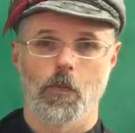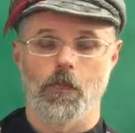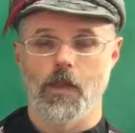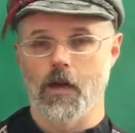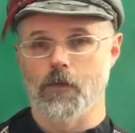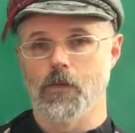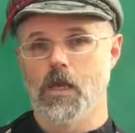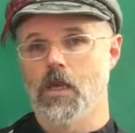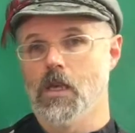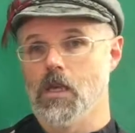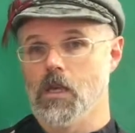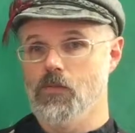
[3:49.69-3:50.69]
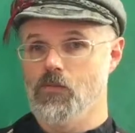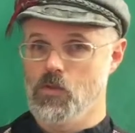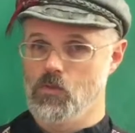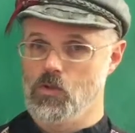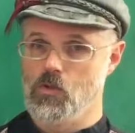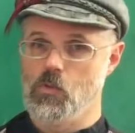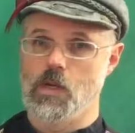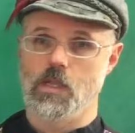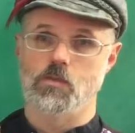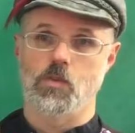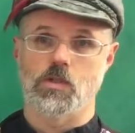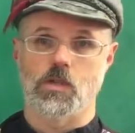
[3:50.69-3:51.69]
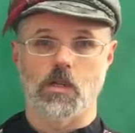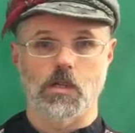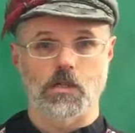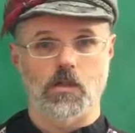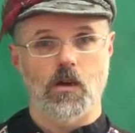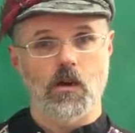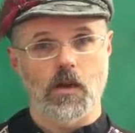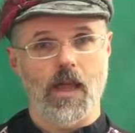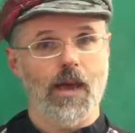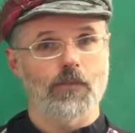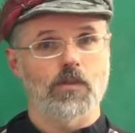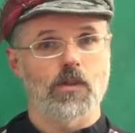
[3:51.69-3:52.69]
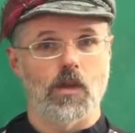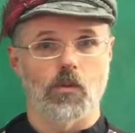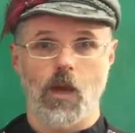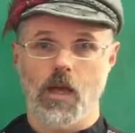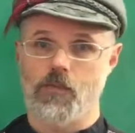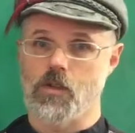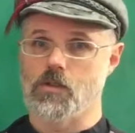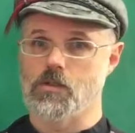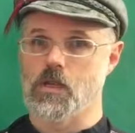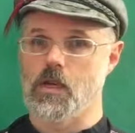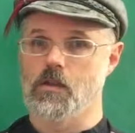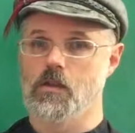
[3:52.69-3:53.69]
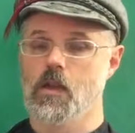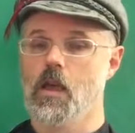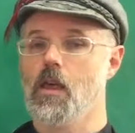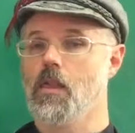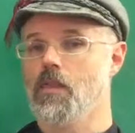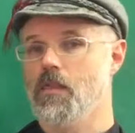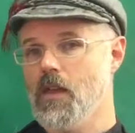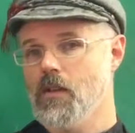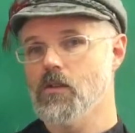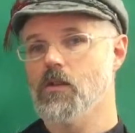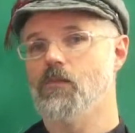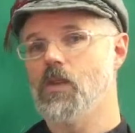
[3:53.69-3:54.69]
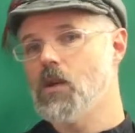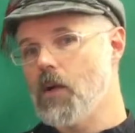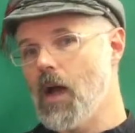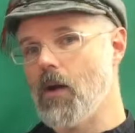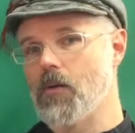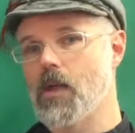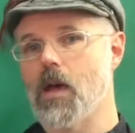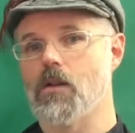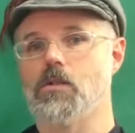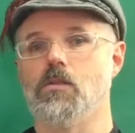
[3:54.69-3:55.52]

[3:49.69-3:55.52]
Now, if you knew what each person clicked on after they arrived at your site, then you could figure out how